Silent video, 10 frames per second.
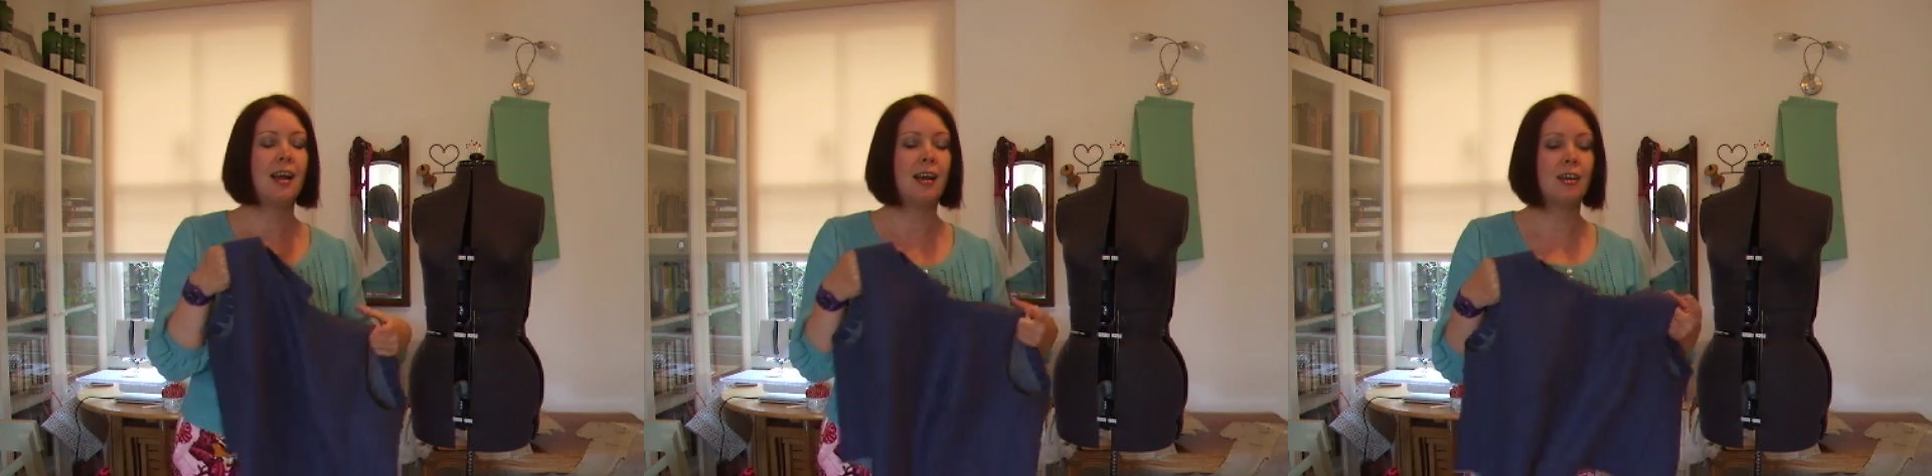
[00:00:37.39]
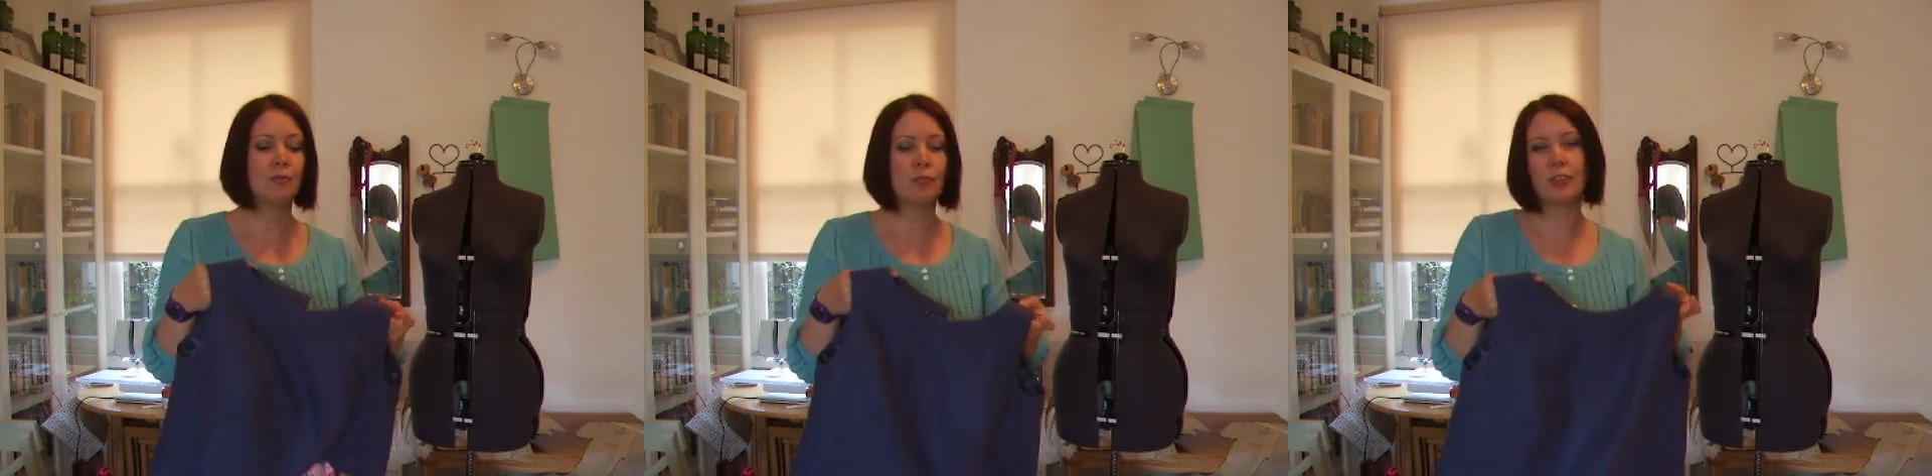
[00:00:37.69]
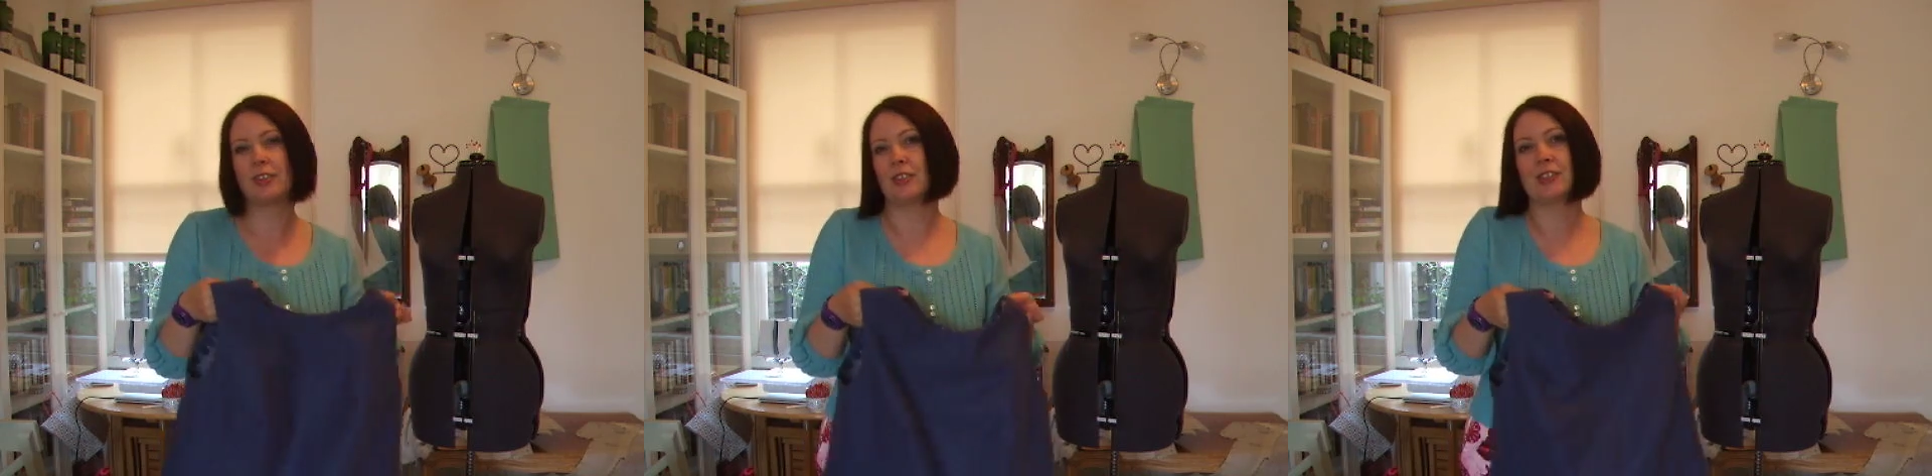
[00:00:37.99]

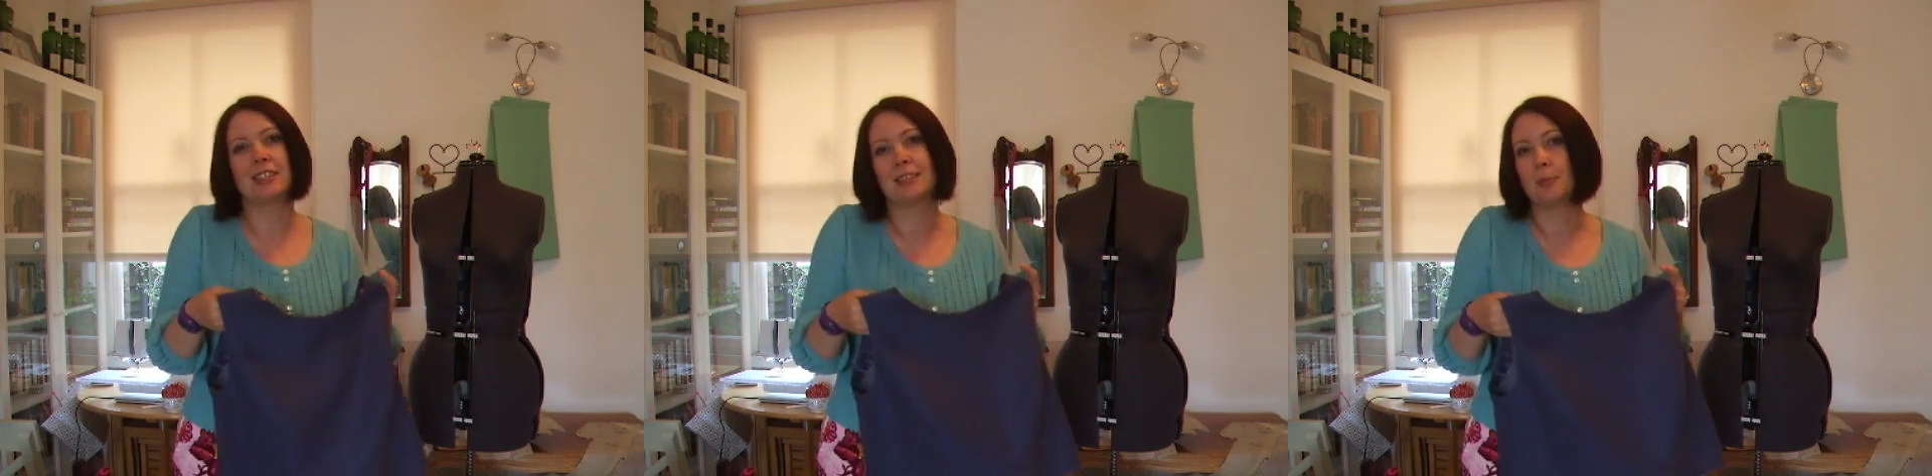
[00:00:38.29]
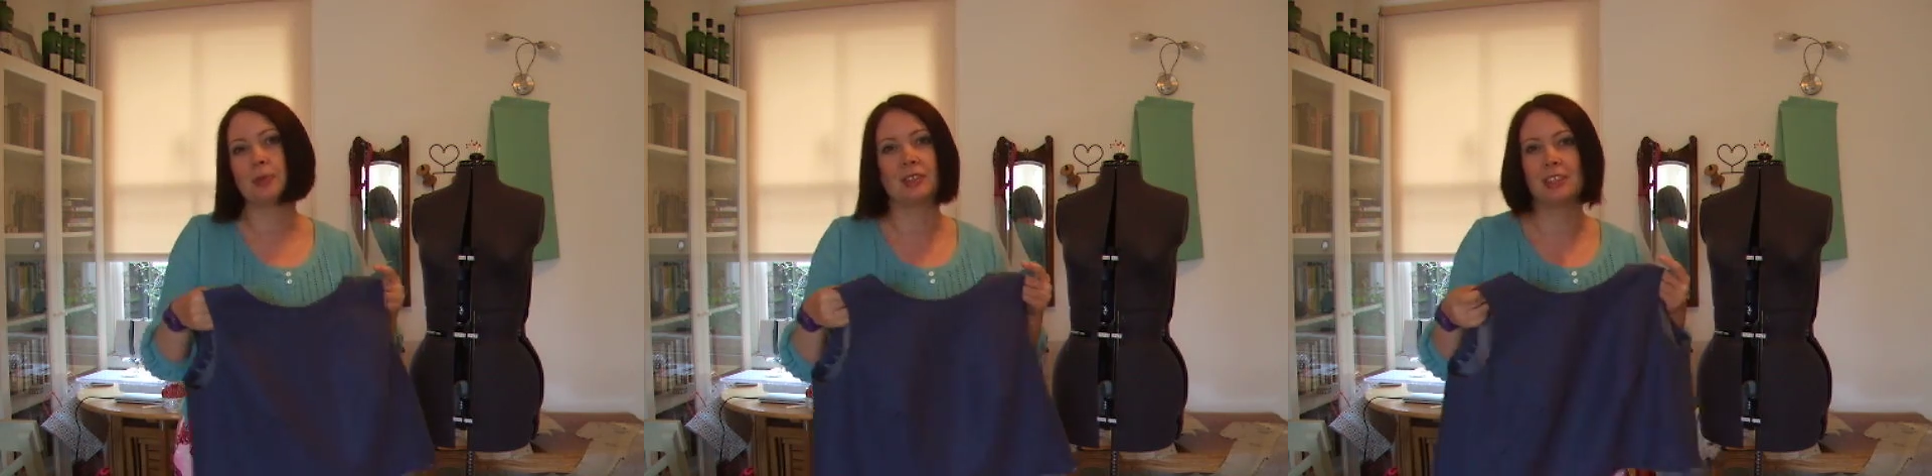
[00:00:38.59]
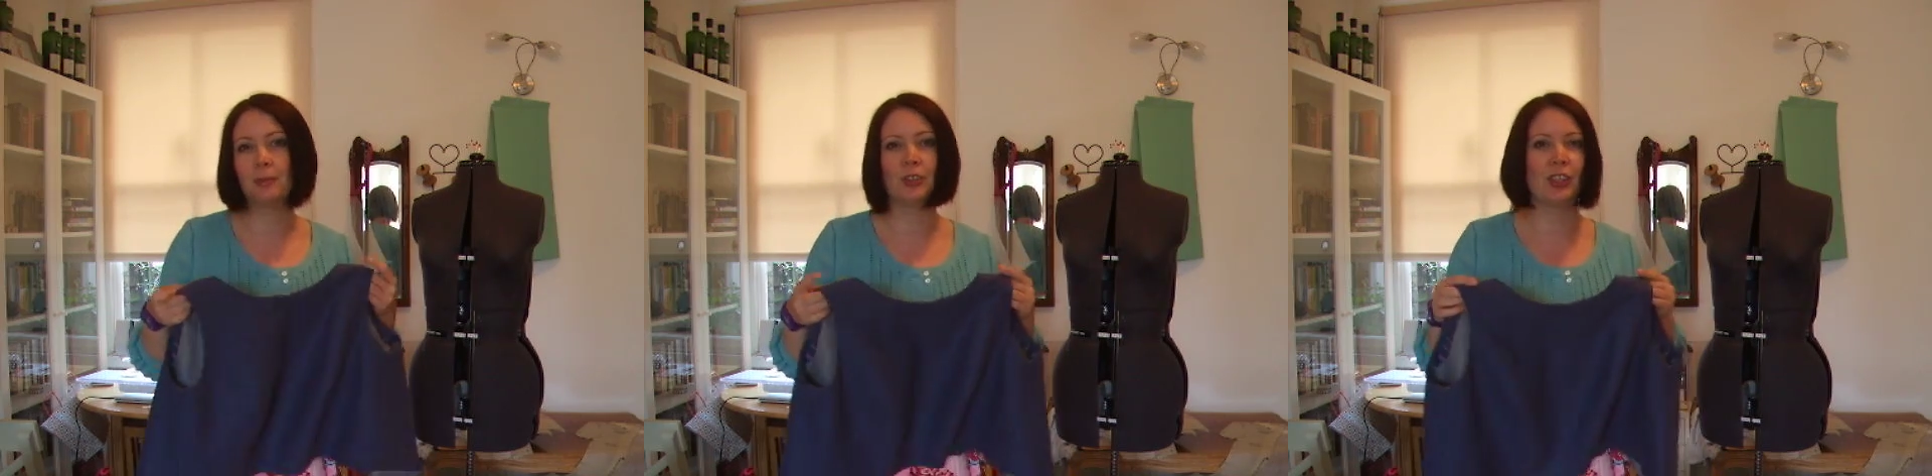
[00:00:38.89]
rather than just a simple
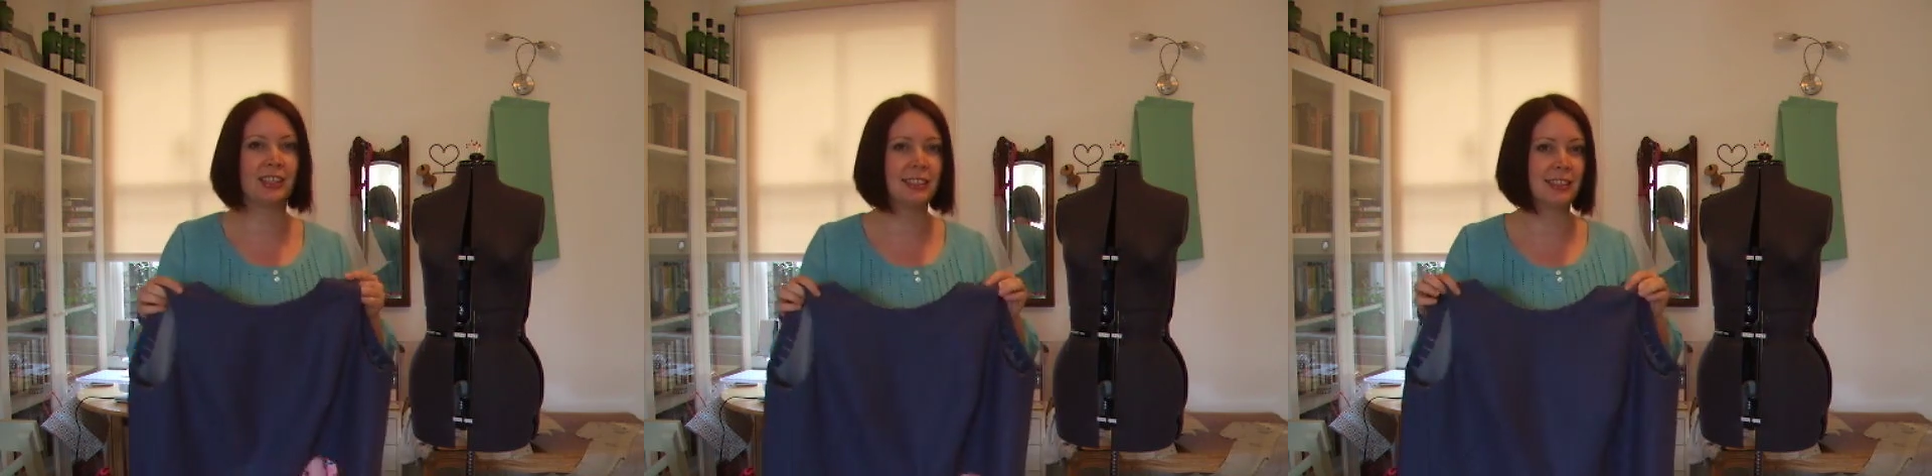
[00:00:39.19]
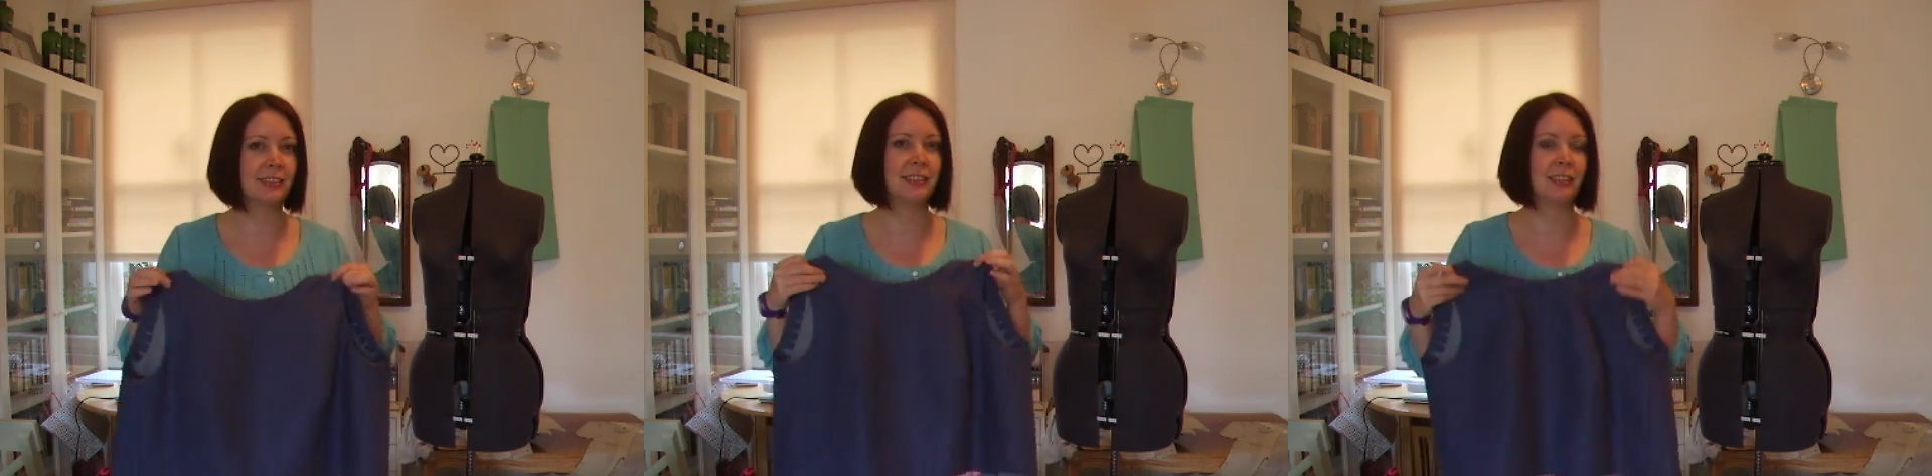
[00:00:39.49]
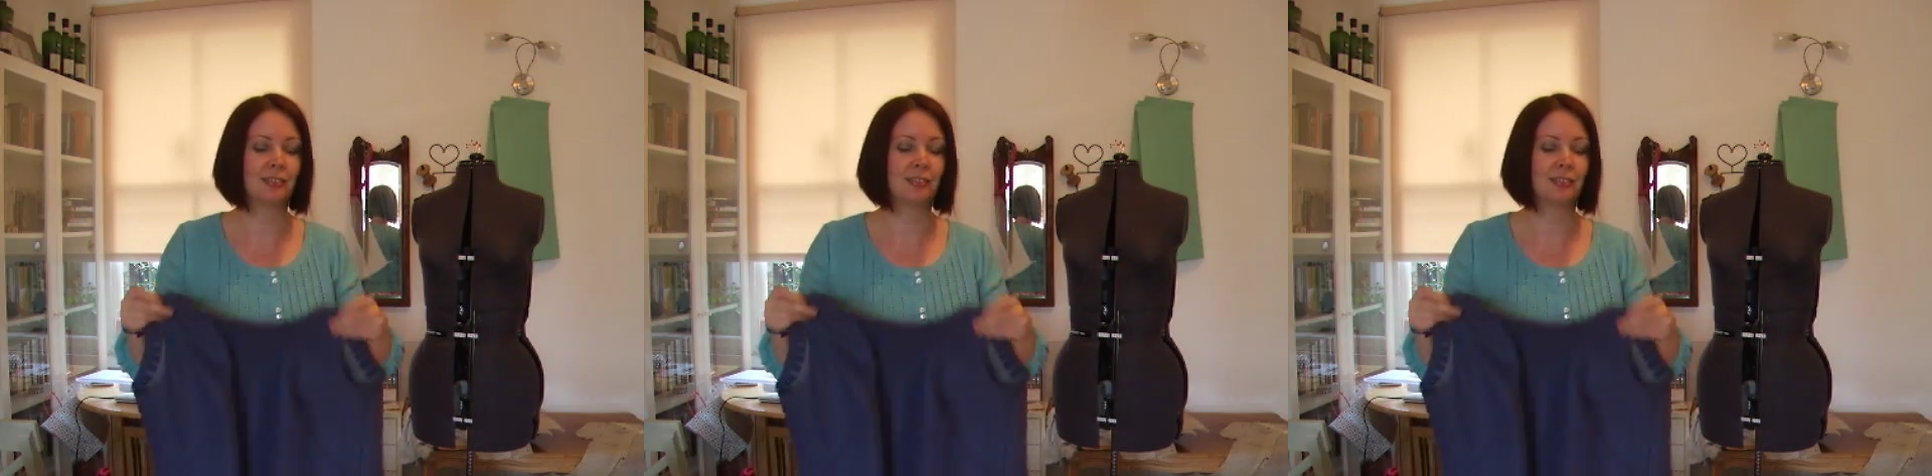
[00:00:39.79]
summer dress that, you know,